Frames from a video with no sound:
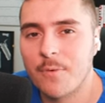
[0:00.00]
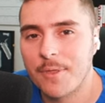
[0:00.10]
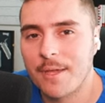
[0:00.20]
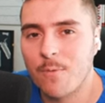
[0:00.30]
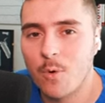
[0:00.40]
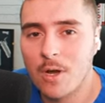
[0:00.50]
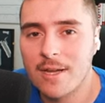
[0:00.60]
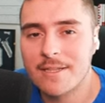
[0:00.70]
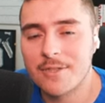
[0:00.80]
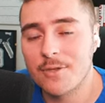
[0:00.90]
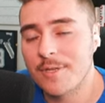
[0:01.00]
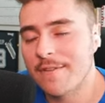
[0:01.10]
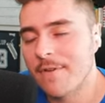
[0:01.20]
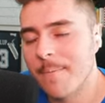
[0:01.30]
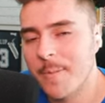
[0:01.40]
what they want, so you
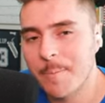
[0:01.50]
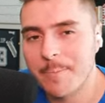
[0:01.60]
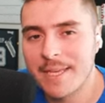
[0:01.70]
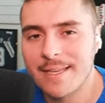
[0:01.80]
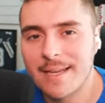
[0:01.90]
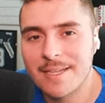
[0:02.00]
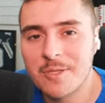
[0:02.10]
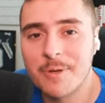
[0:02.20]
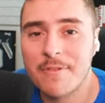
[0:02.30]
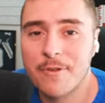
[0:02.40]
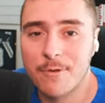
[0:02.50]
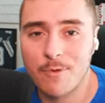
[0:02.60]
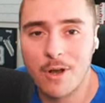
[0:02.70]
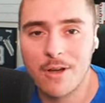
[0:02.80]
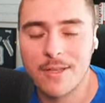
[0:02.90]
give them the big guns, but if you're
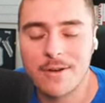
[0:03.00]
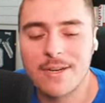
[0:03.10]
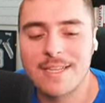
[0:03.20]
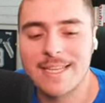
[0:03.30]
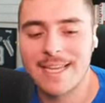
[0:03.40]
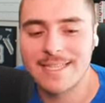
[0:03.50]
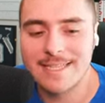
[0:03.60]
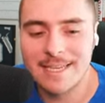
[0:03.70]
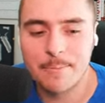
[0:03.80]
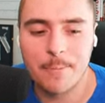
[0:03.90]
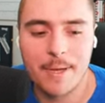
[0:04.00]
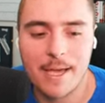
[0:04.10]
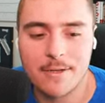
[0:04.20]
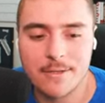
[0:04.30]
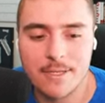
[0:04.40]
wrong, there is a steeper
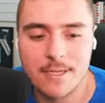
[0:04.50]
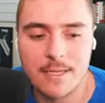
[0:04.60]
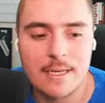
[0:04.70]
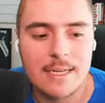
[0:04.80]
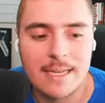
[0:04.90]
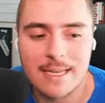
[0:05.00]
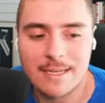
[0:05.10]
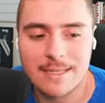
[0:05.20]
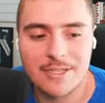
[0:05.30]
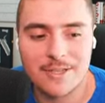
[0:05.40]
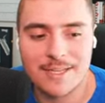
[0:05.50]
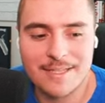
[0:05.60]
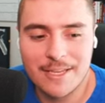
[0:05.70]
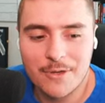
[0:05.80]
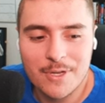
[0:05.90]
penalty. In addition, they
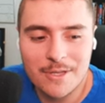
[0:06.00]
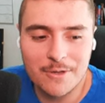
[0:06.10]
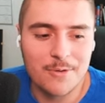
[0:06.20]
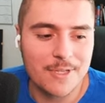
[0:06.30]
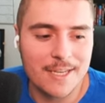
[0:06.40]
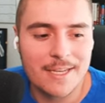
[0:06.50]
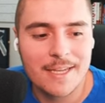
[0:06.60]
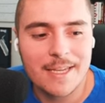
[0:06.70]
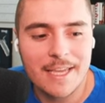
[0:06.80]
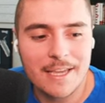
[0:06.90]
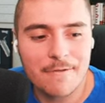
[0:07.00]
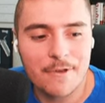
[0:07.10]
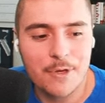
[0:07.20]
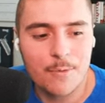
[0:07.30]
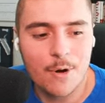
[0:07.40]
say you can use it
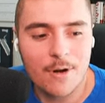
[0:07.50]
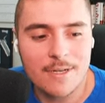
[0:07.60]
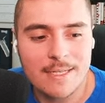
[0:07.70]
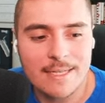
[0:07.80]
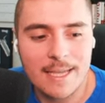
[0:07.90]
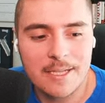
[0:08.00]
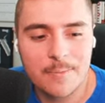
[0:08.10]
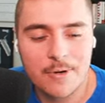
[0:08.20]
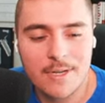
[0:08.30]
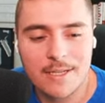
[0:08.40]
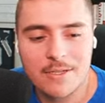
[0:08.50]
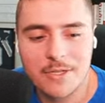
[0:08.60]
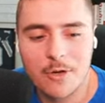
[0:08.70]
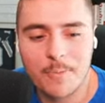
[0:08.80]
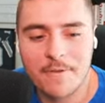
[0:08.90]
if you are desperate and
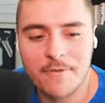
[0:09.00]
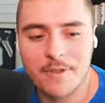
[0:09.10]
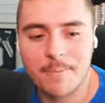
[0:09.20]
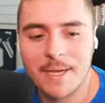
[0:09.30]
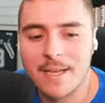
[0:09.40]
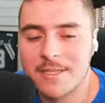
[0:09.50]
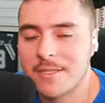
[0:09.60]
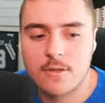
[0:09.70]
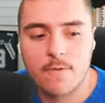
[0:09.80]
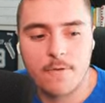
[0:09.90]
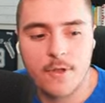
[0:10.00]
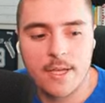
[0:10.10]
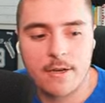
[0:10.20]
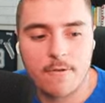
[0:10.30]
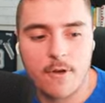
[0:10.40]
just hoping for the best. So if you feel
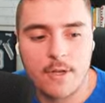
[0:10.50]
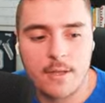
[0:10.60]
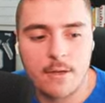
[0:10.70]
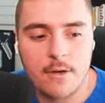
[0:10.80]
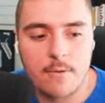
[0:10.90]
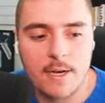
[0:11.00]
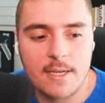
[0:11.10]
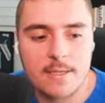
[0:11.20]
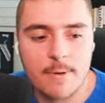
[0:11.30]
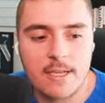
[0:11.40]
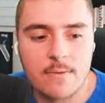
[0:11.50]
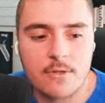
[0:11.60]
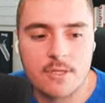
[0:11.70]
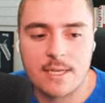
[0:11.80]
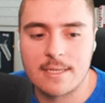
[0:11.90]
like you're falling low in a race, might as well
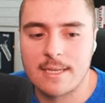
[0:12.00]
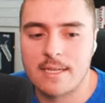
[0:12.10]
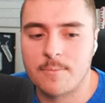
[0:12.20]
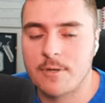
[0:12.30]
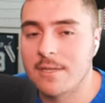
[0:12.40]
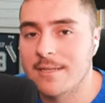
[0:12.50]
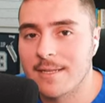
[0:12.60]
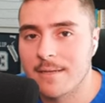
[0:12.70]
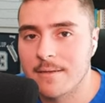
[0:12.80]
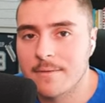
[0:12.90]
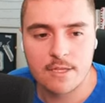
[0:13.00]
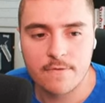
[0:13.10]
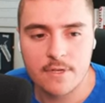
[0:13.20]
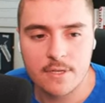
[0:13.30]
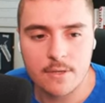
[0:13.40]
just get desperate and send it.
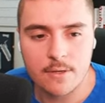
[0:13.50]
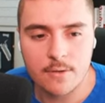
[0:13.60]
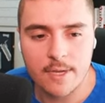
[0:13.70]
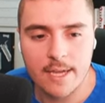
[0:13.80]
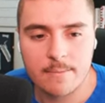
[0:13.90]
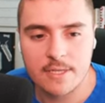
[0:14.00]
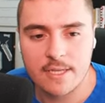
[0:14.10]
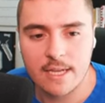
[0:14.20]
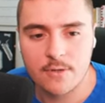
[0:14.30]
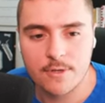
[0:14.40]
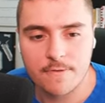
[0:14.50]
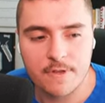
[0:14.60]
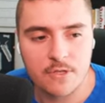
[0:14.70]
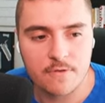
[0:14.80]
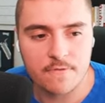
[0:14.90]
Different to the new game, to schedule an
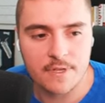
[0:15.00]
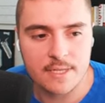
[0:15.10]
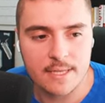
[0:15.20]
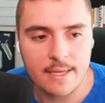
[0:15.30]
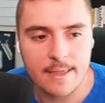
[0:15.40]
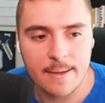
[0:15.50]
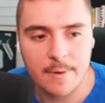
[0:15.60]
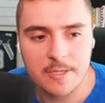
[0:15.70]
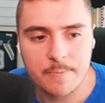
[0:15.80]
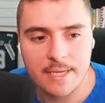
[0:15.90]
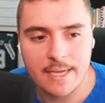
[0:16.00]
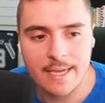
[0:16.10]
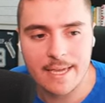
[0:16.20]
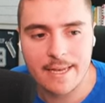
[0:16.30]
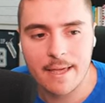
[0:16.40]
official visit, they must be
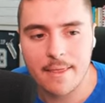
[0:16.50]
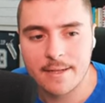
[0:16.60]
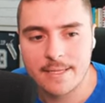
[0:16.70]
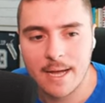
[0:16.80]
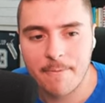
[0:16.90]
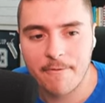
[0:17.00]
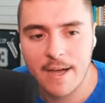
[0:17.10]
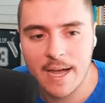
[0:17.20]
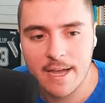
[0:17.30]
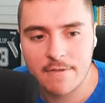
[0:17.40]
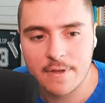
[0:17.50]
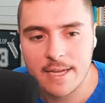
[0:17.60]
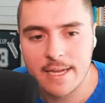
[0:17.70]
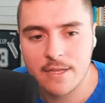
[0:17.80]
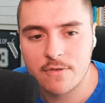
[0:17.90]
in the top 5
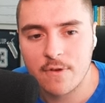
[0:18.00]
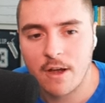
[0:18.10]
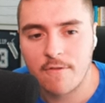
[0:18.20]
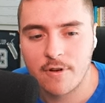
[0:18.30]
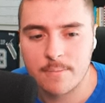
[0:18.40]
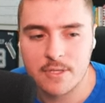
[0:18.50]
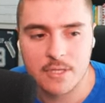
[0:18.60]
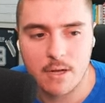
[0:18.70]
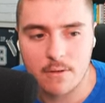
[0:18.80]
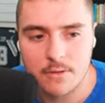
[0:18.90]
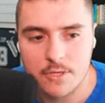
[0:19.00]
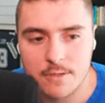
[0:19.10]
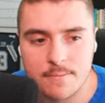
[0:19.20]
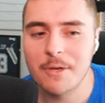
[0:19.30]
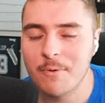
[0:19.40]
and you've offered them a
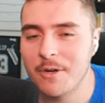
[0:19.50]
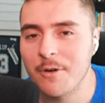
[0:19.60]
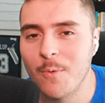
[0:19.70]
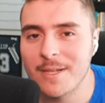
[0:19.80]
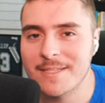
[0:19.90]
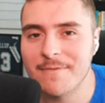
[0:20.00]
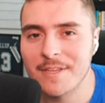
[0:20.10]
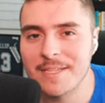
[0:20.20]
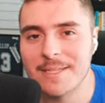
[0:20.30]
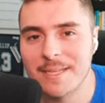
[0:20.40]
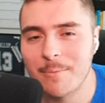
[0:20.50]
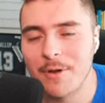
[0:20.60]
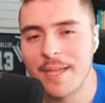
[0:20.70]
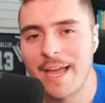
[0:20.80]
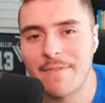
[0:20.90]
scholarship. No recruit wants to visit
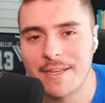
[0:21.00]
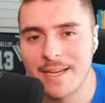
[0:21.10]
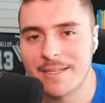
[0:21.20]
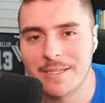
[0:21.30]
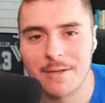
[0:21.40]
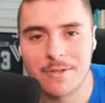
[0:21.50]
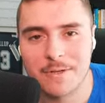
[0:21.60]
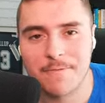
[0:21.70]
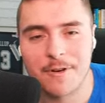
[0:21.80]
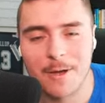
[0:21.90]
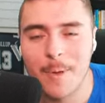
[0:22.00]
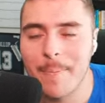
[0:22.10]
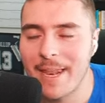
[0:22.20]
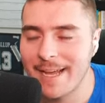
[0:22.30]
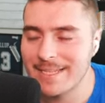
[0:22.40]
somewhere they haven't gotten a scholarship from.
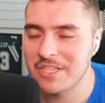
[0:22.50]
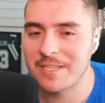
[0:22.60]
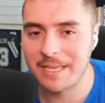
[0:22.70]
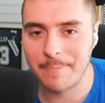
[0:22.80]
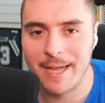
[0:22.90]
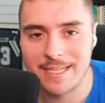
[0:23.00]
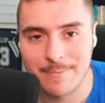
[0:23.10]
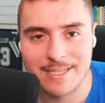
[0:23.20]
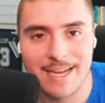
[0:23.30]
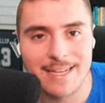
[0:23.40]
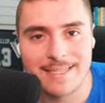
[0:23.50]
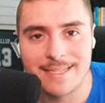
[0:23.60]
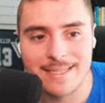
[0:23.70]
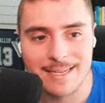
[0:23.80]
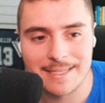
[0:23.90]
And man, I can just think back to my
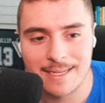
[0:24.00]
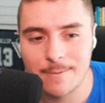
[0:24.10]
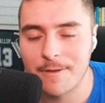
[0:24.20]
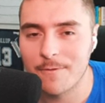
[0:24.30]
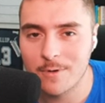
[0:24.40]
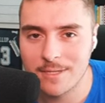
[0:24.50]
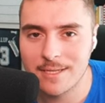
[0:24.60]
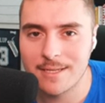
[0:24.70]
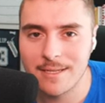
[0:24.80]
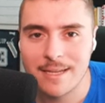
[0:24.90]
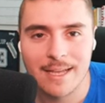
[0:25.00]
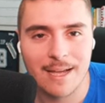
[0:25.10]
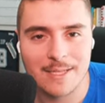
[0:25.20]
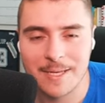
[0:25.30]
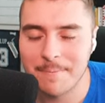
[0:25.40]
dynasties in NCAA 14,
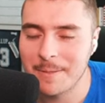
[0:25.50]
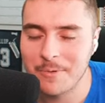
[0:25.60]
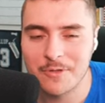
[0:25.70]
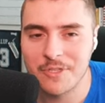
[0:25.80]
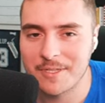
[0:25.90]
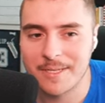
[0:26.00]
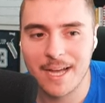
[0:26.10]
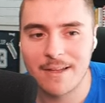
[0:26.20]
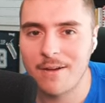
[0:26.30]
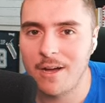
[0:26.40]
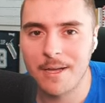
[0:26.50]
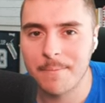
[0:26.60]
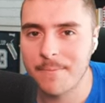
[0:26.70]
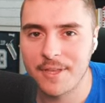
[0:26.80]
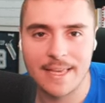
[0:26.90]
how some people just got
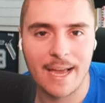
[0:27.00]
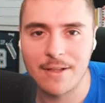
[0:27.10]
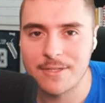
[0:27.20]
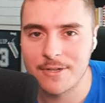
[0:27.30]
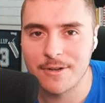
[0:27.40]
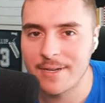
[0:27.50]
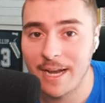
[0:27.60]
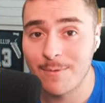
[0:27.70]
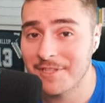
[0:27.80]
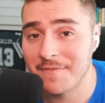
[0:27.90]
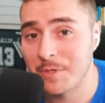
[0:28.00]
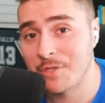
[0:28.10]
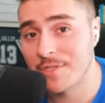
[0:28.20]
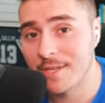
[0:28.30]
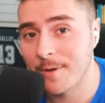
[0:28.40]
on the calendar and I wasn't even
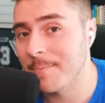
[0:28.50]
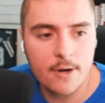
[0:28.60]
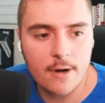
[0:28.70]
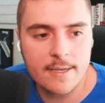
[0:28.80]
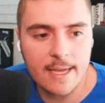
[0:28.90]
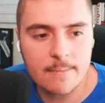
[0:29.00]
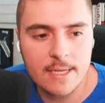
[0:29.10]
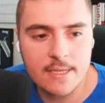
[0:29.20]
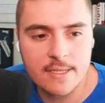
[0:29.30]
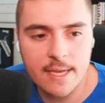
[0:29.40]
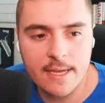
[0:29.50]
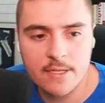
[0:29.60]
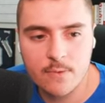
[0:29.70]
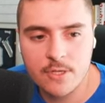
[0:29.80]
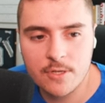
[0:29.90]
interested in them. There are game day
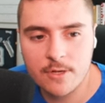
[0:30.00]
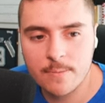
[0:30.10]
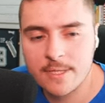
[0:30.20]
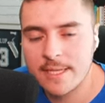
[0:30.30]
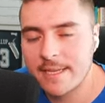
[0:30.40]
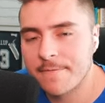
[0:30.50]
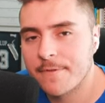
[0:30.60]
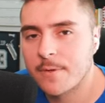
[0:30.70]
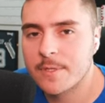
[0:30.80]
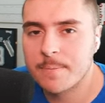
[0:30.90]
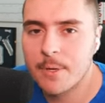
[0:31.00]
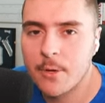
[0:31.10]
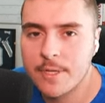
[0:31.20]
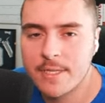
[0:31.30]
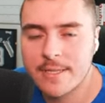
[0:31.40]
stakes, which determines the influence
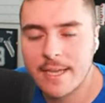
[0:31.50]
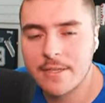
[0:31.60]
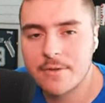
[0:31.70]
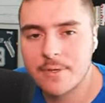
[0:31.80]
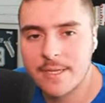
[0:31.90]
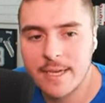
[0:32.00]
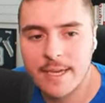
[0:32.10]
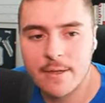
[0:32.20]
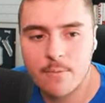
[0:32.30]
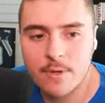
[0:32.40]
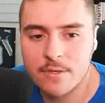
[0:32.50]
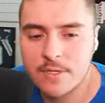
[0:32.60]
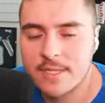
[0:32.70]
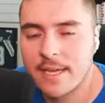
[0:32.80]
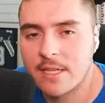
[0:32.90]
bonus that you get when you
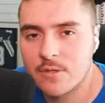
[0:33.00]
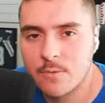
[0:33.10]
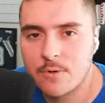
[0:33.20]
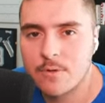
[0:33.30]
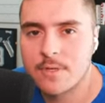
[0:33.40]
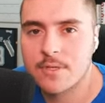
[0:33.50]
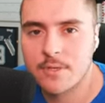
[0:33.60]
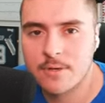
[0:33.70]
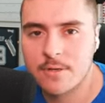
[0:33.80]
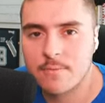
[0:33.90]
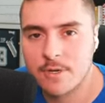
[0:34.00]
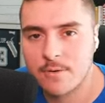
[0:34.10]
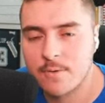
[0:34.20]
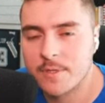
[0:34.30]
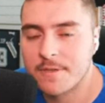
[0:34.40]
schedule certain
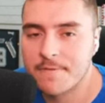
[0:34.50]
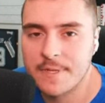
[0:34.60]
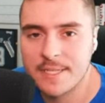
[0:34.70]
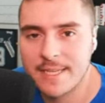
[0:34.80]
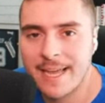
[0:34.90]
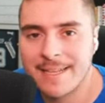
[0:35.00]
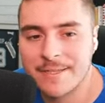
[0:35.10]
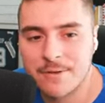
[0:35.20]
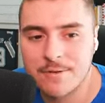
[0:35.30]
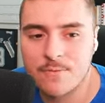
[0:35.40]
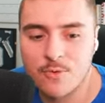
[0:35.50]
recruits to visit at certain